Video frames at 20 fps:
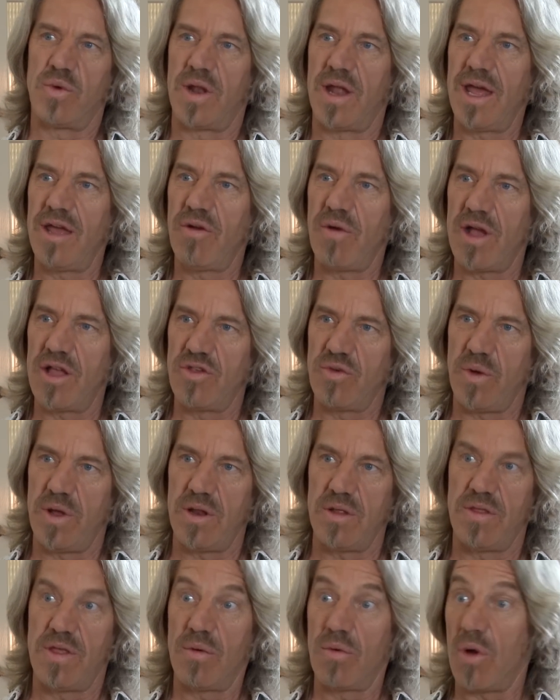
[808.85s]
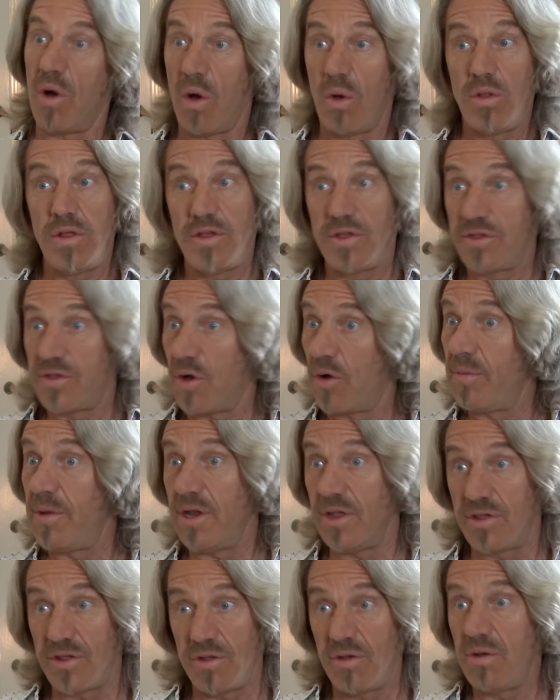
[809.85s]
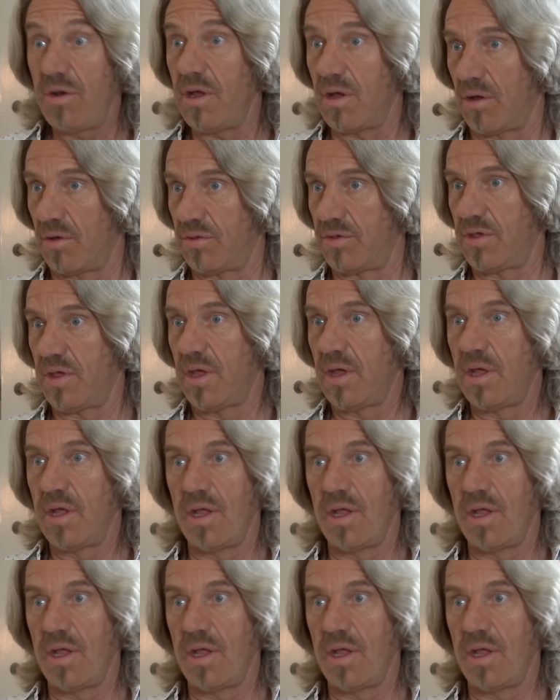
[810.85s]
when I graduated, there were only so many studios.